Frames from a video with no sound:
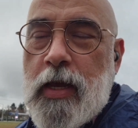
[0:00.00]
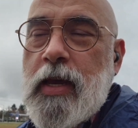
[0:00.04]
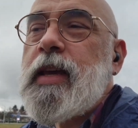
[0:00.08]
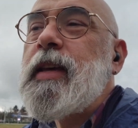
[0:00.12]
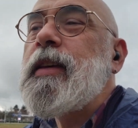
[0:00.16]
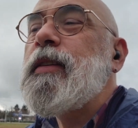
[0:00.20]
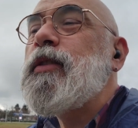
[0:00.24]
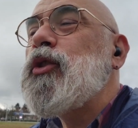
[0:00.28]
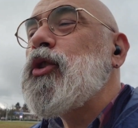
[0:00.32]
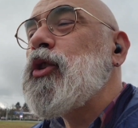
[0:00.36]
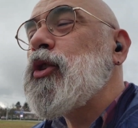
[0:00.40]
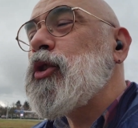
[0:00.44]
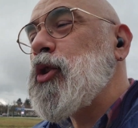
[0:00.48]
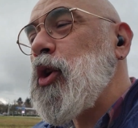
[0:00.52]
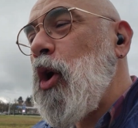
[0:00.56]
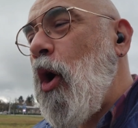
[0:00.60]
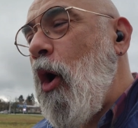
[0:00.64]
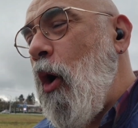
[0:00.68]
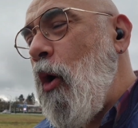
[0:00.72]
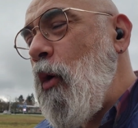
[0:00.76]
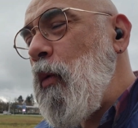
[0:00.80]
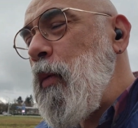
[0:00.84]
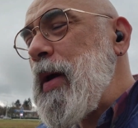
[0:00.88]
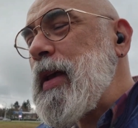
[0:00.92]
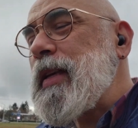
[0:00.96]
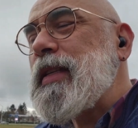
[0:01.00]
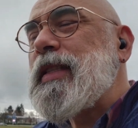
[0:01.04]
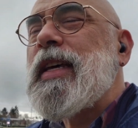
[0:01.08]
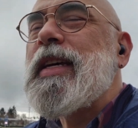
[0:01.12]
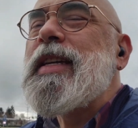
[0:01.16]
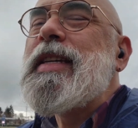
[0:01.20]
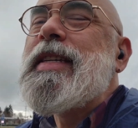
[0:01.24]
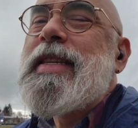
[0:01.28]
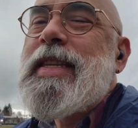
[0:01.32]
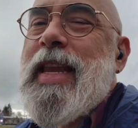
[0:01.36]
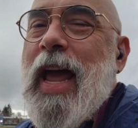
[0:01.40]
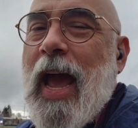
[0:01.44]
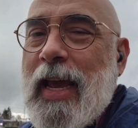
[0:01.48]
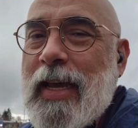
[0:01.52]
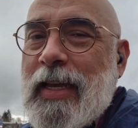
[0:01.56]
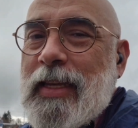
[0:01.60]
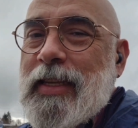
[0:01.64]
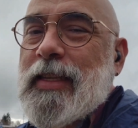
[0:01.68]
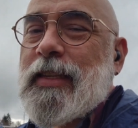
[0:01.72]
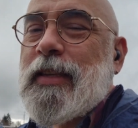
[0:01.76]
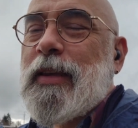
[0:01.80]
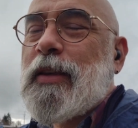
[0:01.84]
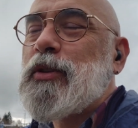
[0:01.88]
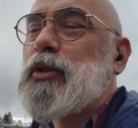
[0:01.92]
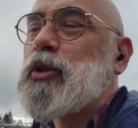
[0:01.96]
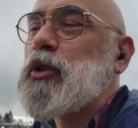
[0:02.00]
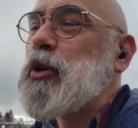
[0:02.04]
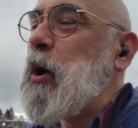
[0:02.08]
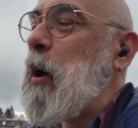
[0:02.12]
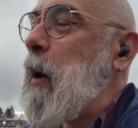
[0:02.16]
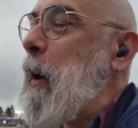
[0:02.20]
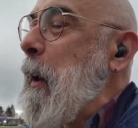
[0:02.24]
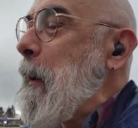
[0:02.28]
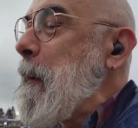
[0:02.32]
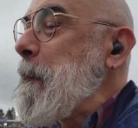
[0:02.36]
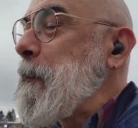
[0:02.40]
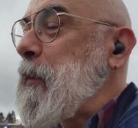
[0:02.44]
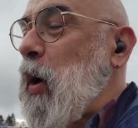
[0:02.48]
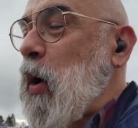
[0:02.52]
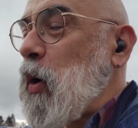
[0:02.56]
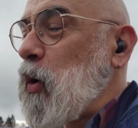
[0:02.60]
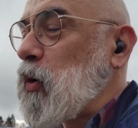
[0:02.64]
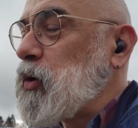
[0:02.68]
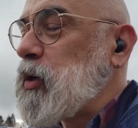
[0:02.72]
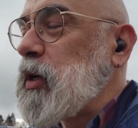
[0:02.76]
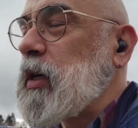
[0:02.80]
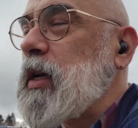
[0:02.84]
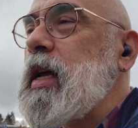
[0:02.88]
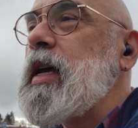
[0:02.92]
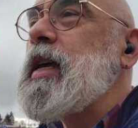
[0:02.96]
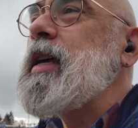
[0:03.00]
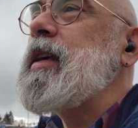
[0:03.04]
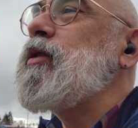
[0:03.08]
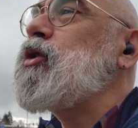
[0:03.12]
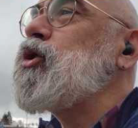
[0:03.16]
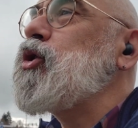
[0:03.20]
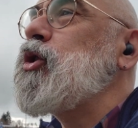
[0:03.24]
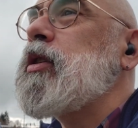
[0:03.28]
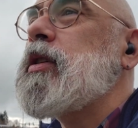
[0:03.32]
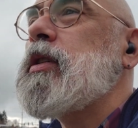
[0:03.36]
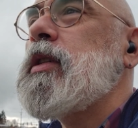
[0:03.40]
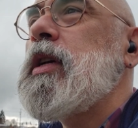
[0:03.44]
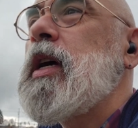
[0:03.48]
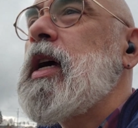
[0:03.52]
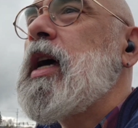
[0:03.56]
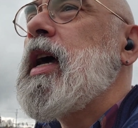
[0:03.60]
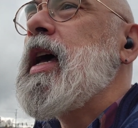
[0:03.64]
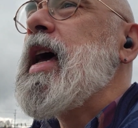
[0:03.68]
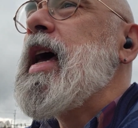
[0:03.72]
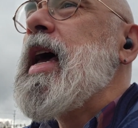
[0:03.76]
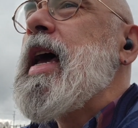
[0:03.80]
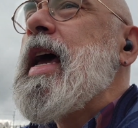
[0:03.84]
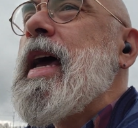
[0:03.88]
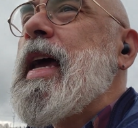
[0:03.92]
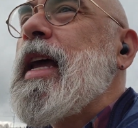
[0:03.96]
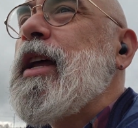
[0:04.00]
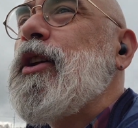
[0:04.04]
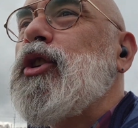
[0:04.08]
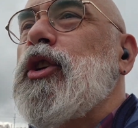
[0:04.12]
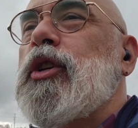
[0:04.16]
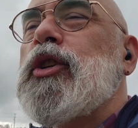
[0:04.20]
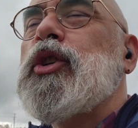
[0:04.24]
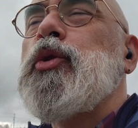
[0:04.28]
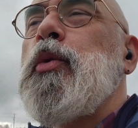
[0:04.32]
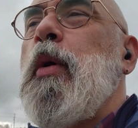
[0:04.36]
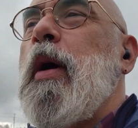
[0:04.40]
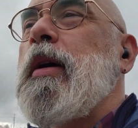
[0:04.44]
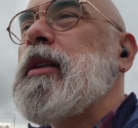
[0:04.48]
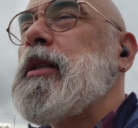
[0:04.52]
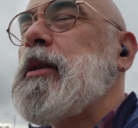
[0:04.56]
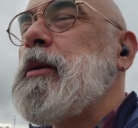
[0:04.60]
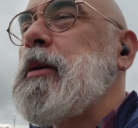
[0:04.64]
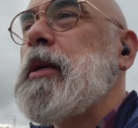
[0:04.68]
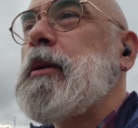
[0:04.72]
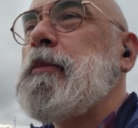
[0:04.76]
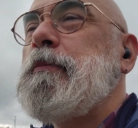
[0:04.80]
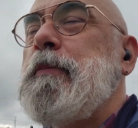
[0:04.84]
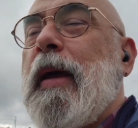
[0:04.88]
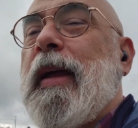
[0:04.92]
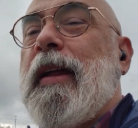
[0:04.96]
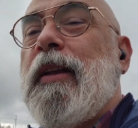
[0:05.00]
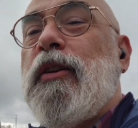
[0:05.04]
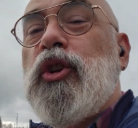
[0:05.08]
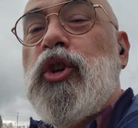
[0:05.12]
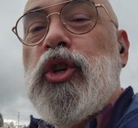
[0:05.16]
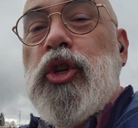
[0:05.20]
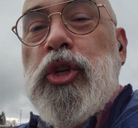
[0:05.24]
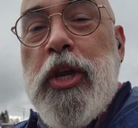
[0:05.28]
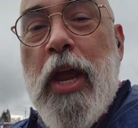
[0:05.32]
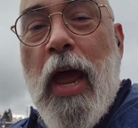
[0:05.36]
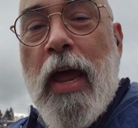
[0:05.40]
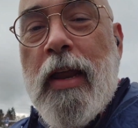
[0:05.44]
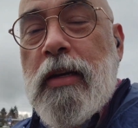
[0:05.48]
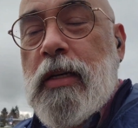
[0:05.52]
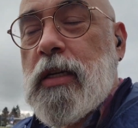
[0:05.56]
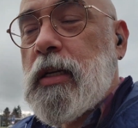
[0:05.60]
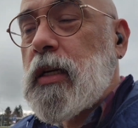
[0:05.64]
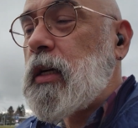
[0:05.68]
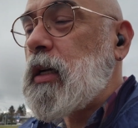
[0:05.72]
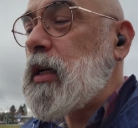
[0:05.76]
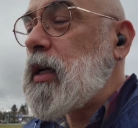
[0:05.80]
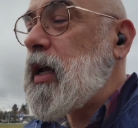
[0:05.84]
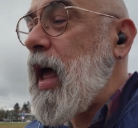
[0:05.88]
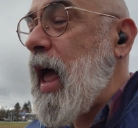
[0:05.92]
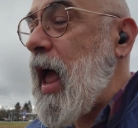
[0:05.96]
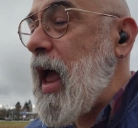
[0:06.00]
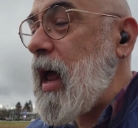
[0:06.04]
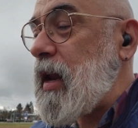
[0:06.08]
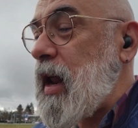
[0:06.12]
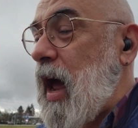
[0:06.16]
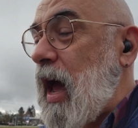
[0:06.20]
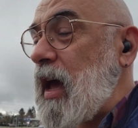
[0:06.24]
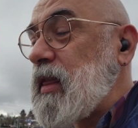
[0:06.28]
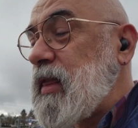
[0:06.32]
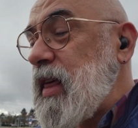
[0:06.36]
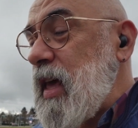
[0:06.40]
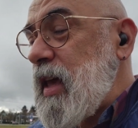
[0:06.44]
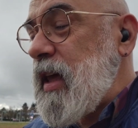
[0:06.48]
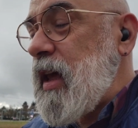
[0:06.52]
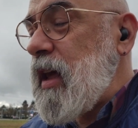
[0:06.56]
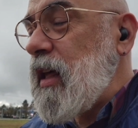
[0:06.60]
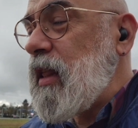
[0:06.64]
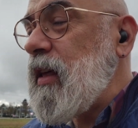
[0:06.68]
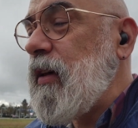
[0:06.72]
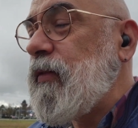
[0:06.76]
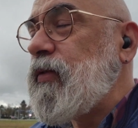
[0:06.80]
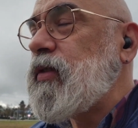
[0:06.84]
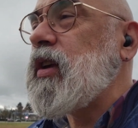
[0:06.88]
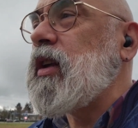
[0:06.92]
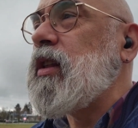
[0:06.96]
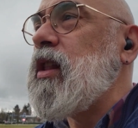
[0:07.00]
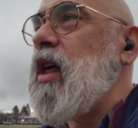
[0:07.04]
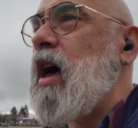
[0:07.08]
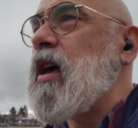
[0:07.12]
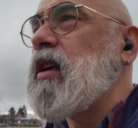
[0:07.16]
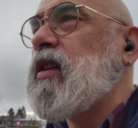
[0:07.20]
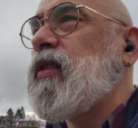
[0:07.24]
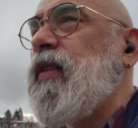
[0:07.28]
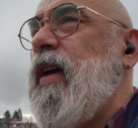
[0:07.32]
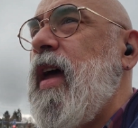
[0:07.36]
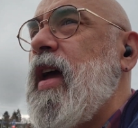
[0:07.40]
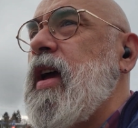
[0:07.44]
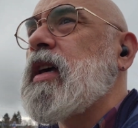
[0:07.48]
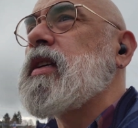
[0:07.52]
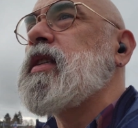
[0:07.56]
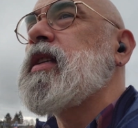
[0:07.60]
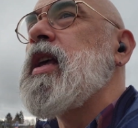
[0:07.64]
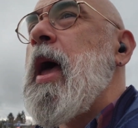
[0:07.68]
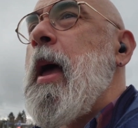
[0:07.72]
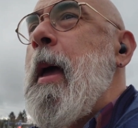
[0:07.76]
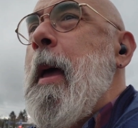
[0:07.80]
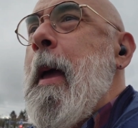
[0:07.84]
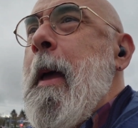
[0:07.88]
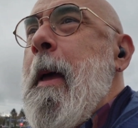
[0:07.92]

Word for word: He's just always the nicest person. He's just he just strikes me as being gentle, and I think he lives in Las Vegas.